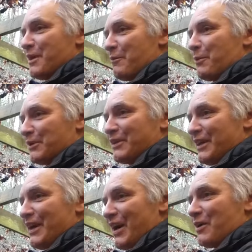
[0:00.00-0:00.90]
and I put
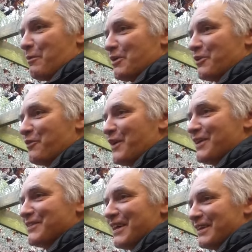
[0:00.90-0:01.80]
the air compressor
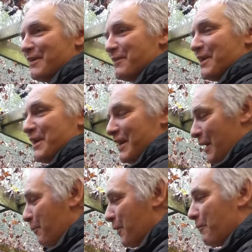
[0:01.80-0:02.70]
fittings on them and
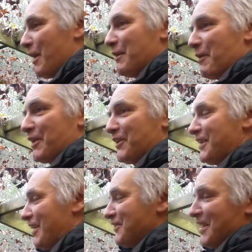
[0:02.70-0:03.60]
I put them on my clean outs.